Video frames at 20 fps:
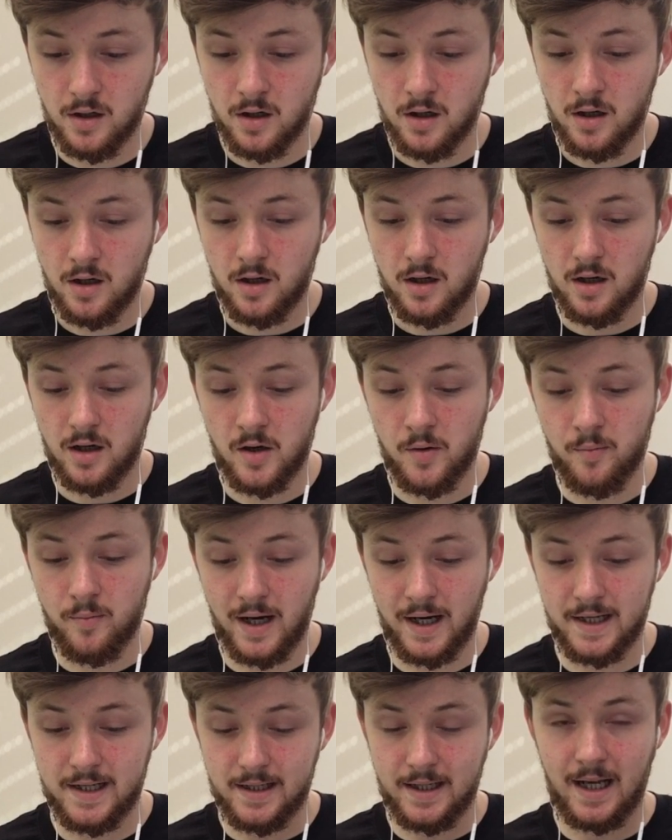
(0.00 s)
and
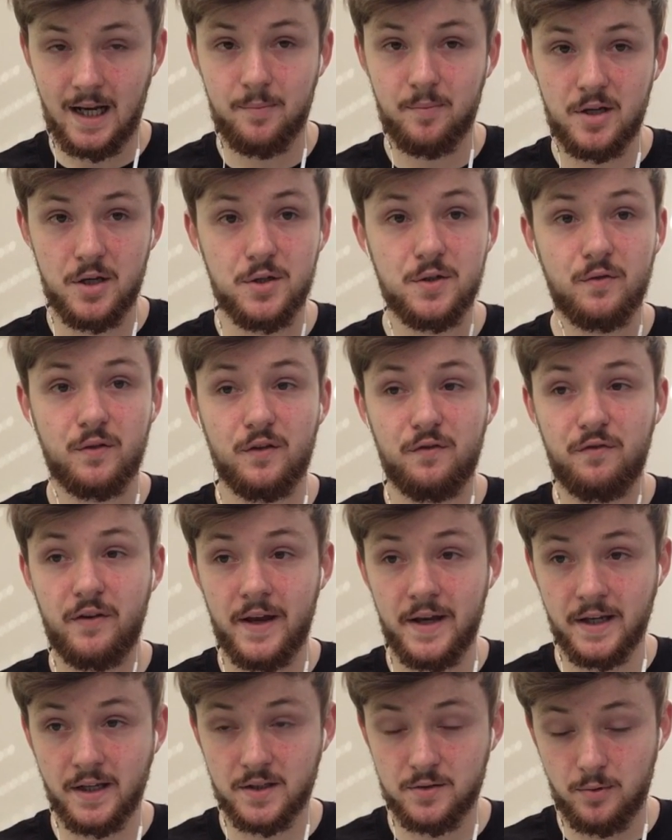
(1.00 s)
it can be used for defending
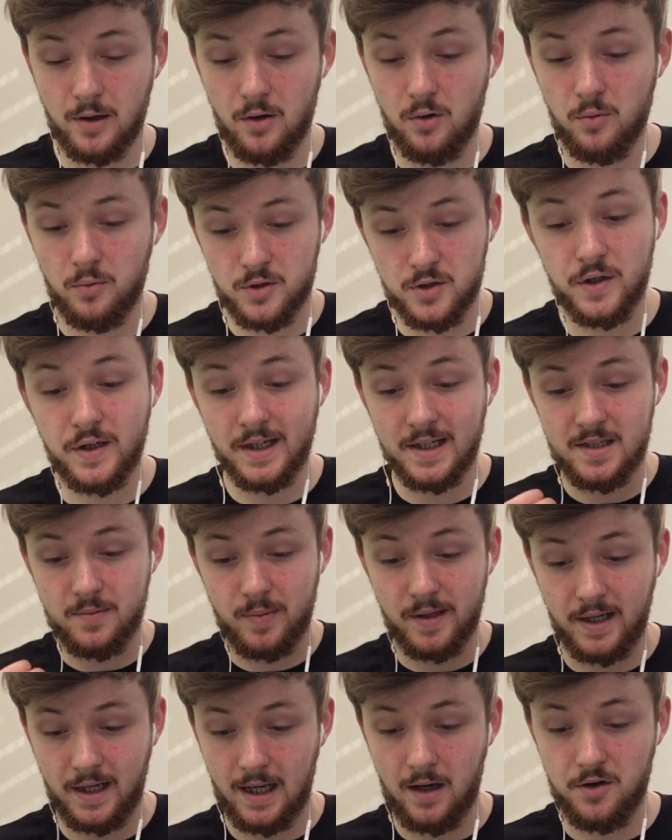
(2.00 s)
as well, turning into big
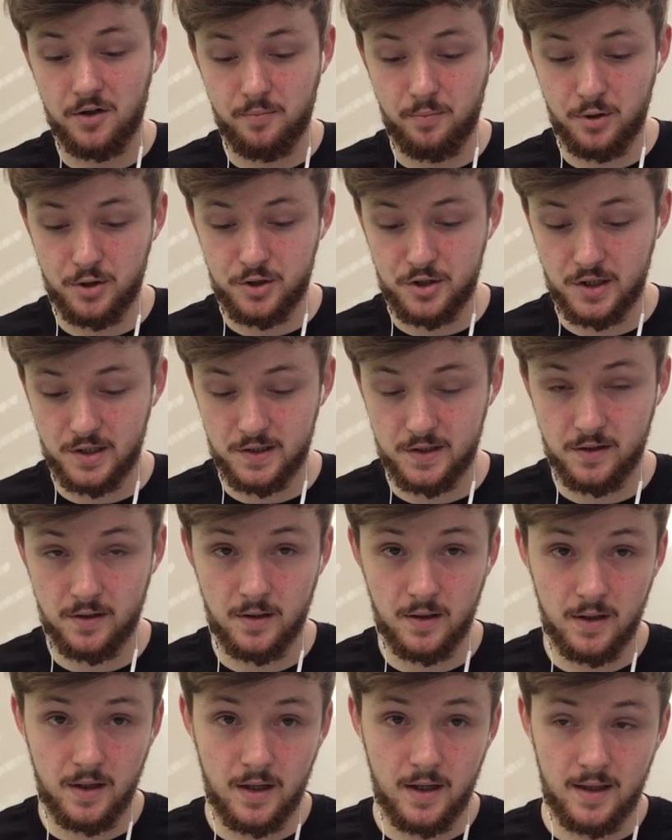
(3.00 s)
counter pushes.
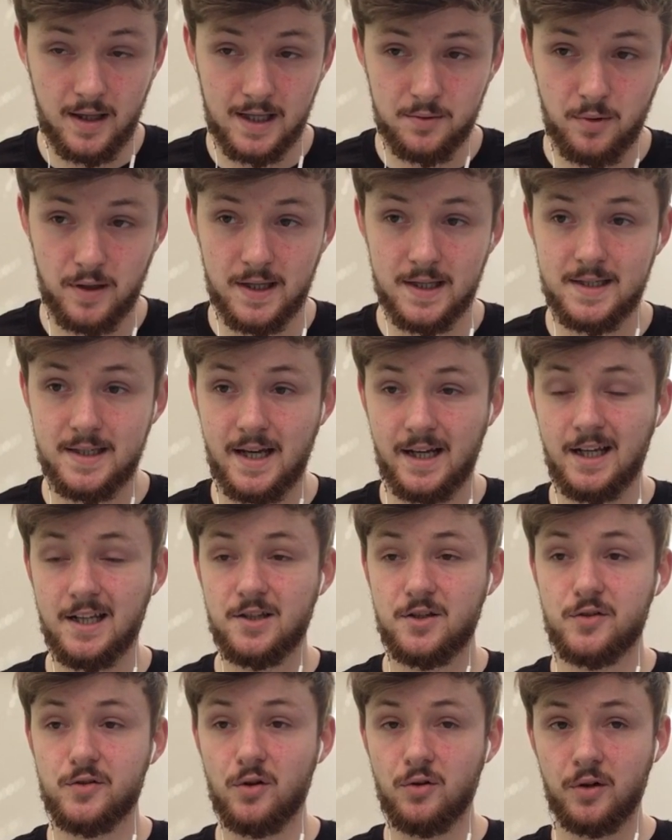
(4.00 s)
That's where this deck is
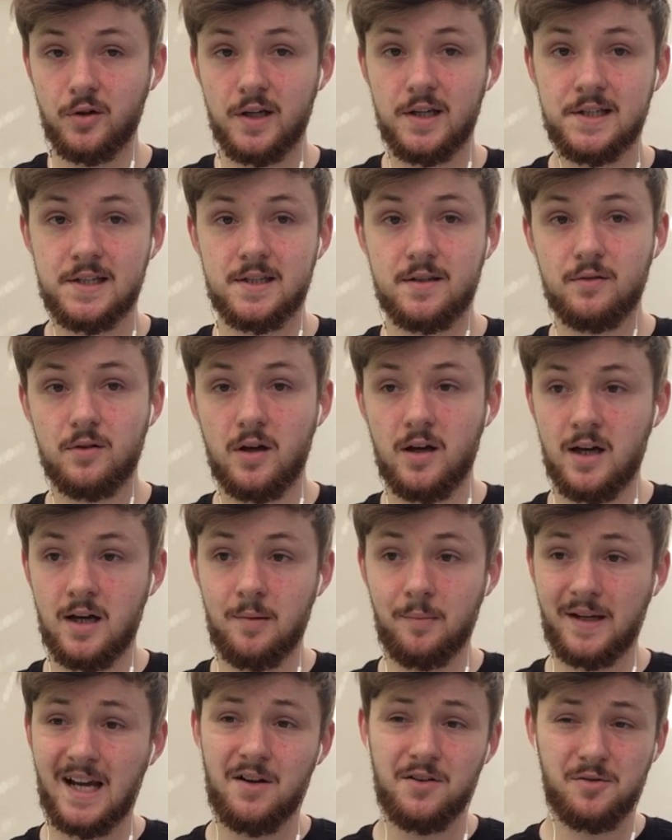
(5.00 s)
strongest,
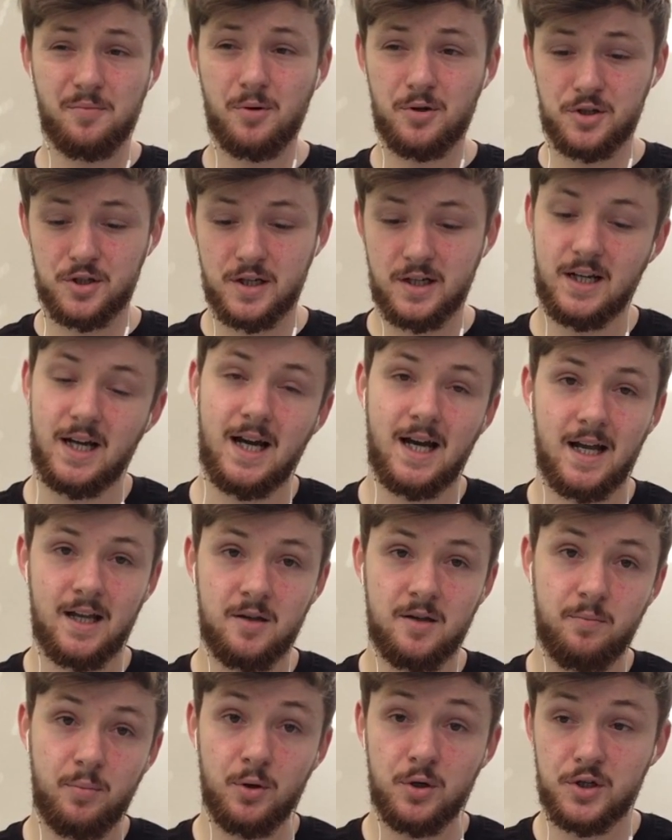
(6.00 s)
counter pushing and
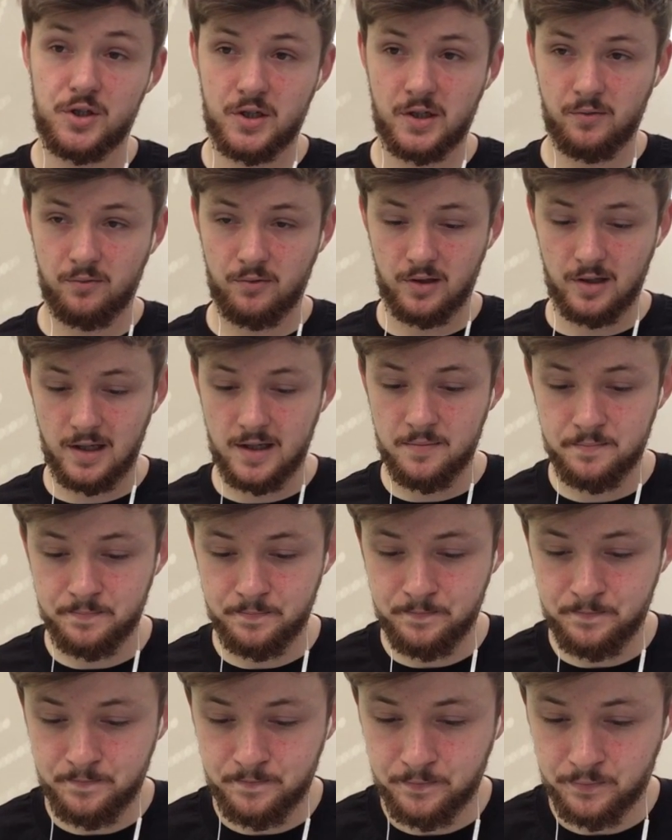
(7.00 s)
punishing really.
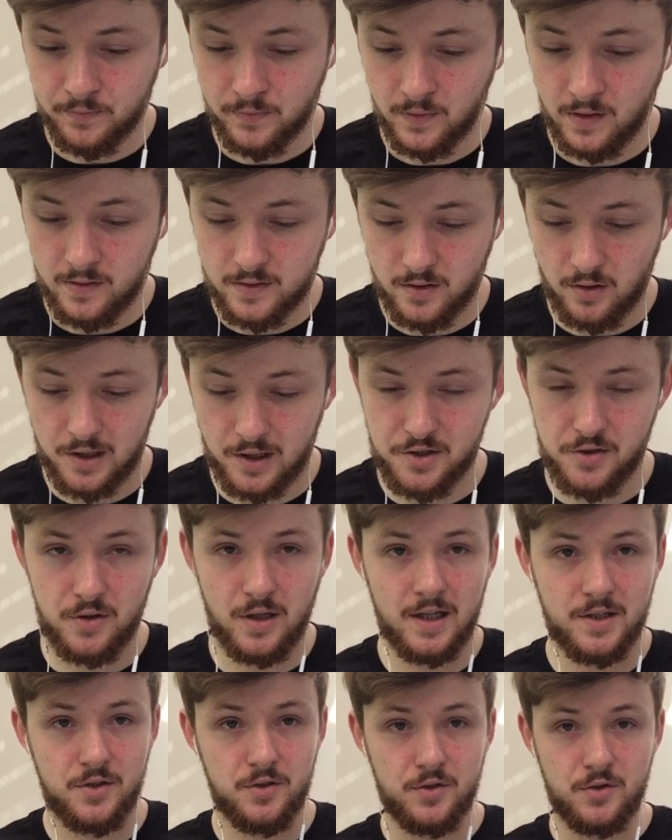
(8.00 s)
So as you
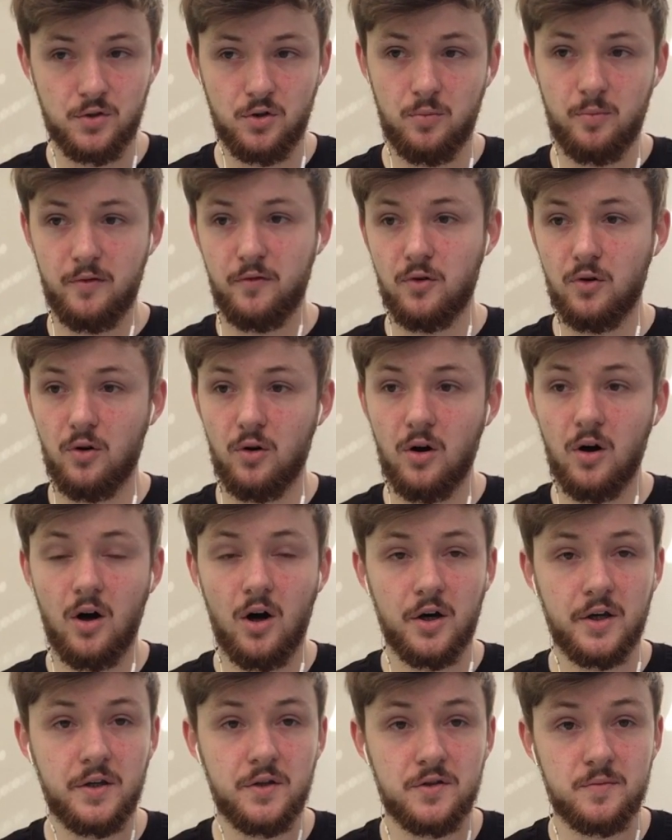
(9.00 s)
saw before, I
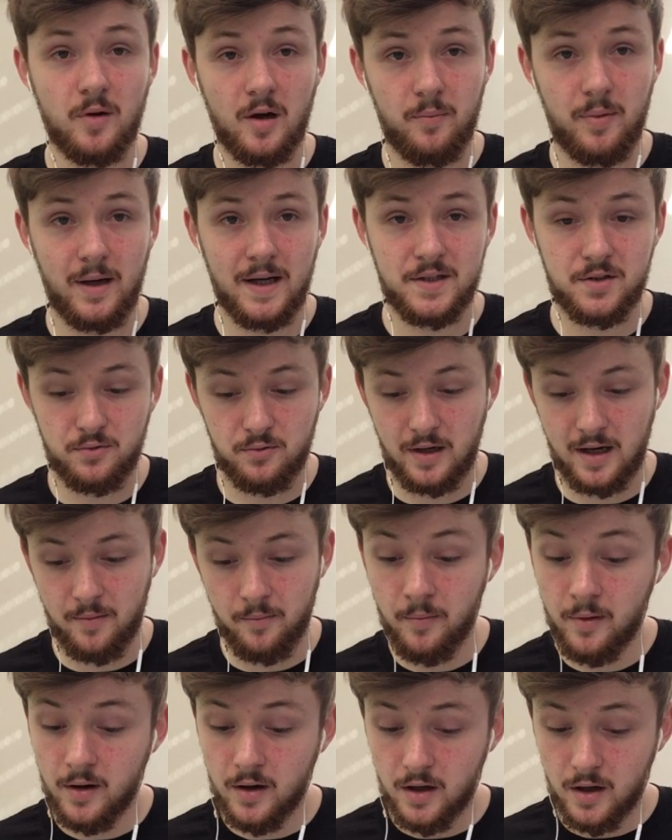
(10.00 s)
used my Battle Ram
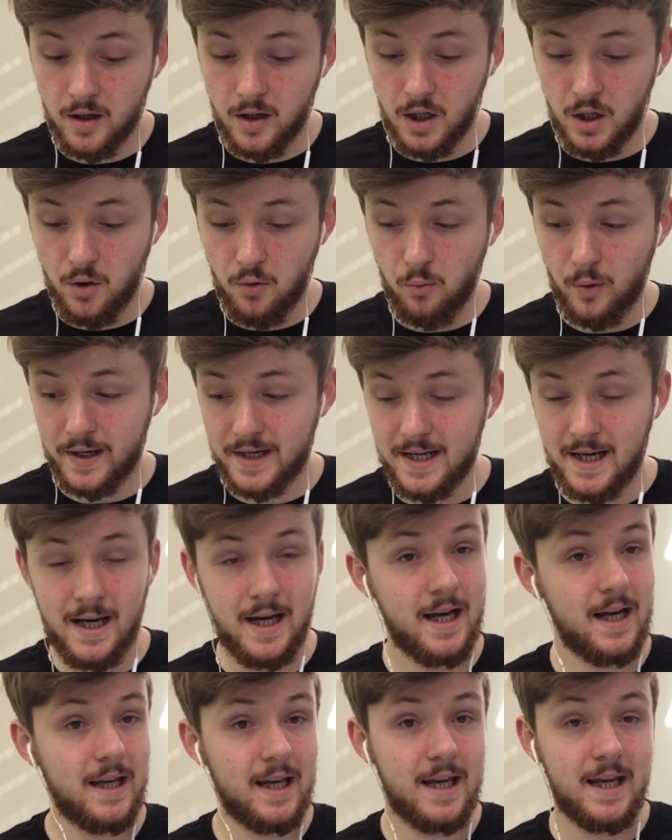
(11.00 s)
when
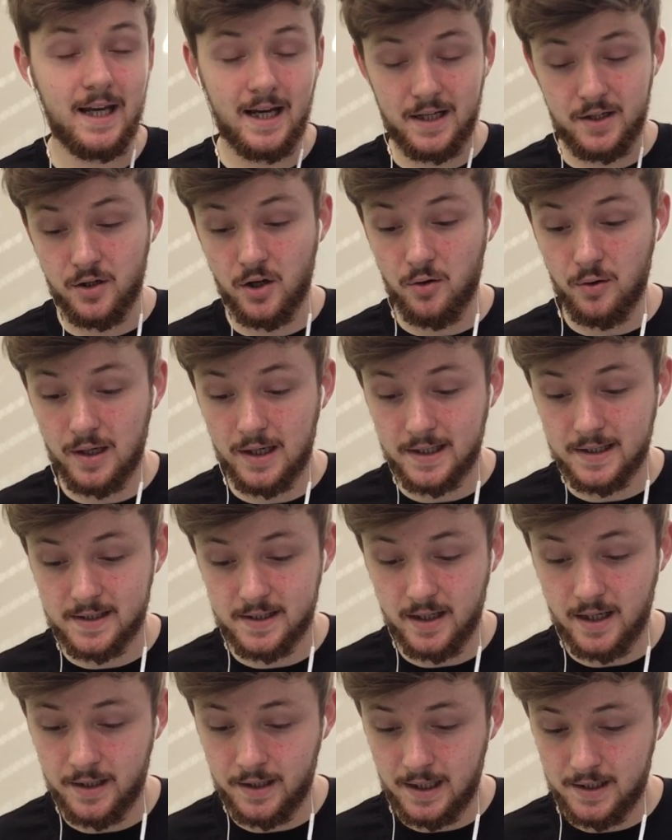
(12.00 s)
he had no elixir, and
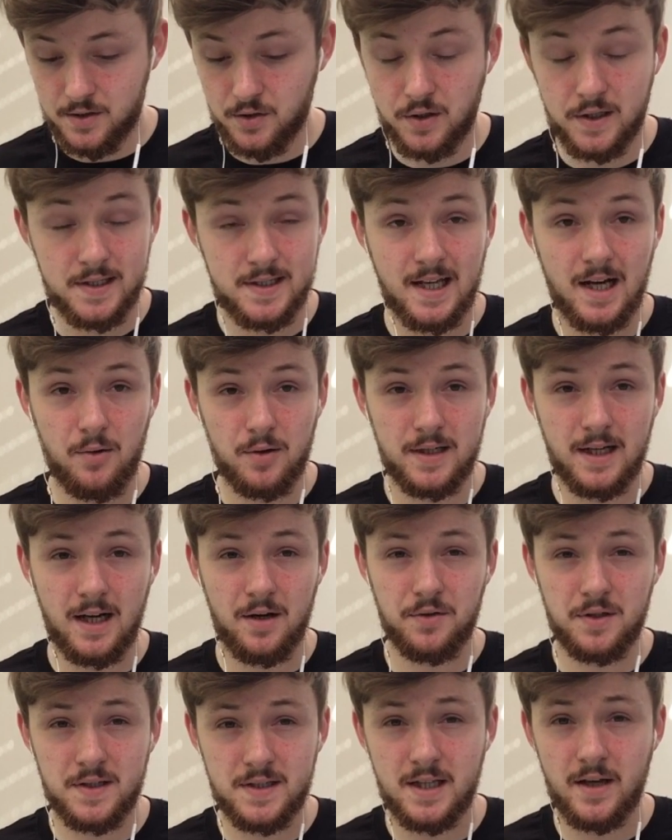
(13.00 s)
that took his tower down to
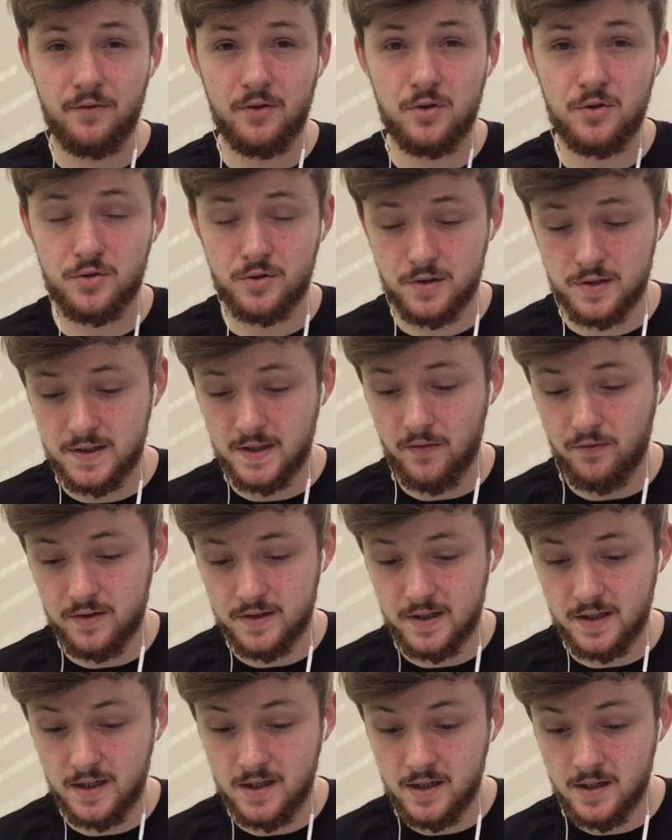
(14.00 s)
770,